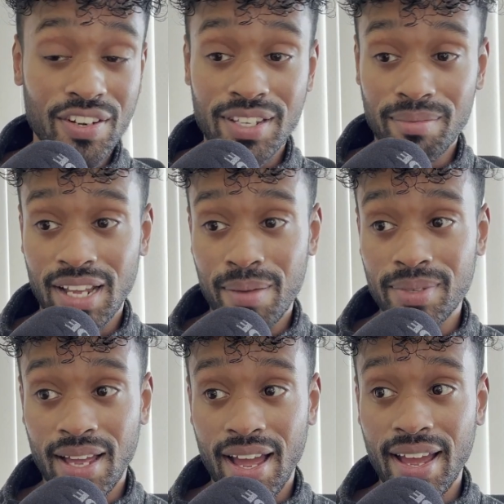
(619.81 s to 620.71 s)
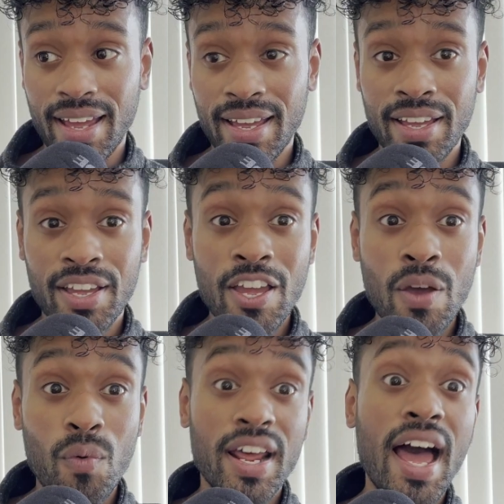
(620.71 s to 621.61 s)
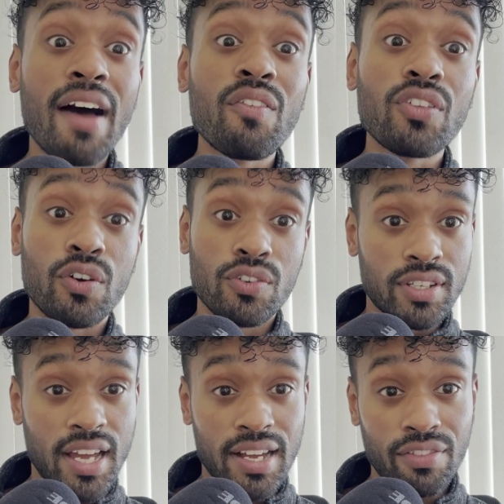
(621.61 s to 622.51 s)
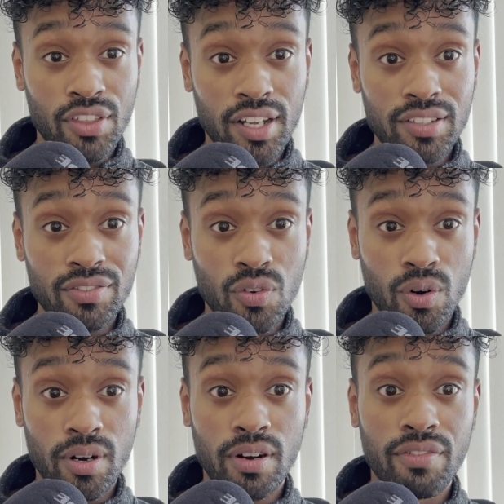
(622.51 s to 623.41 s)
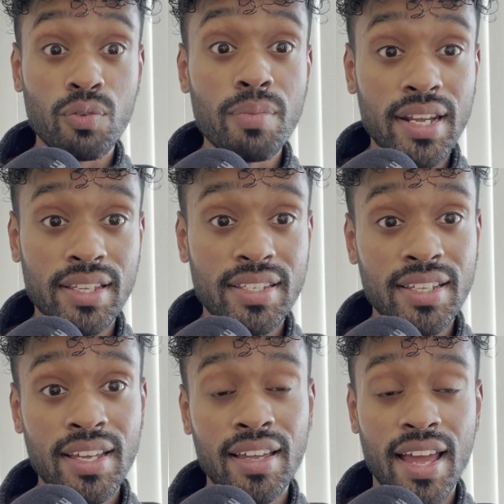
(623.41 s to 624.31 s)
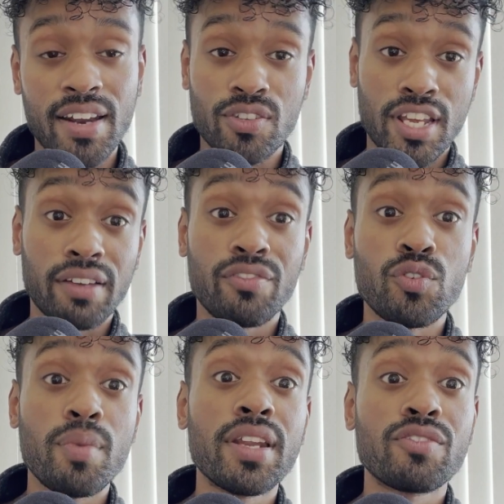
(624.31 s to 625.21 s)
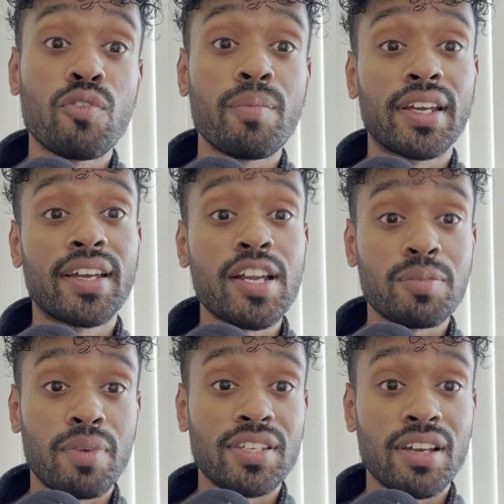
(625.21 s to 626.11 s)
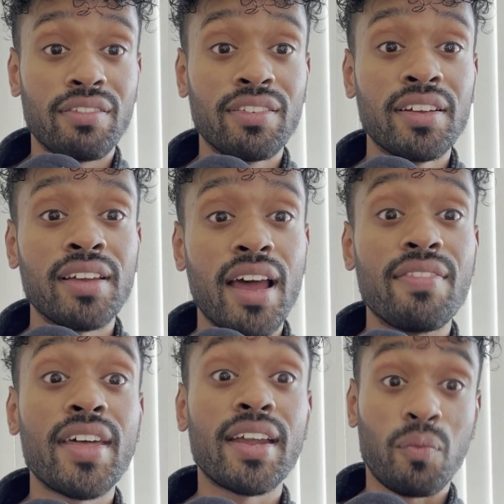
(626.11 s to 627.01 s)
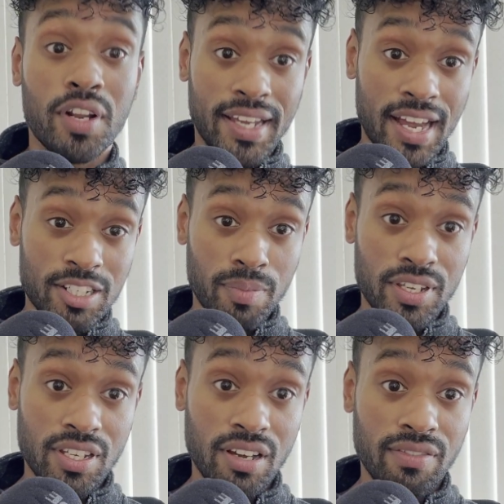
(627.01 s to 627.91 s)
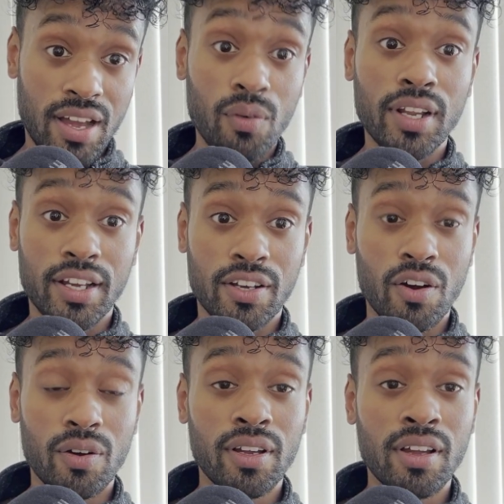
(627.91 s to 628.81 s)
Sometimes I would have those kind of thoughts for a few minutes, and it'll take a few minutes for me to catch myself. And then when I catch myself, I would let go.